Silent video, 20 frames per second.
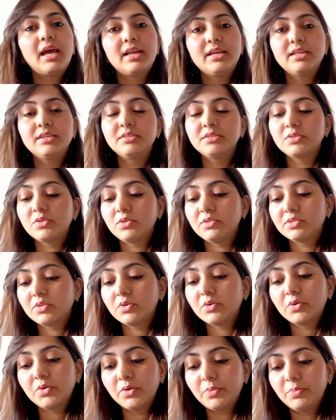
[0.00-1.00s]
and it is also a
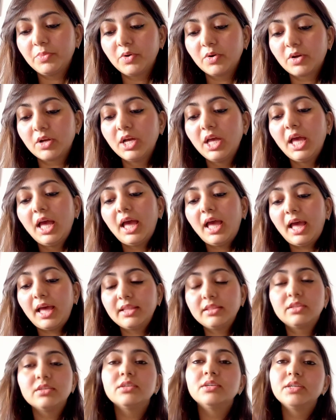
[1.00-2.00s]
good book.
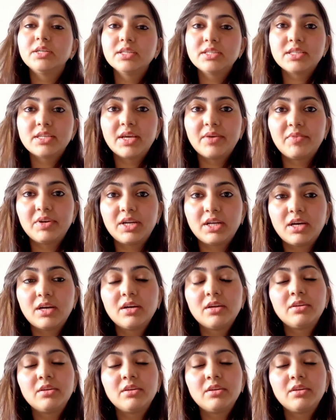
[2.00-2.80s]
And third is Devita.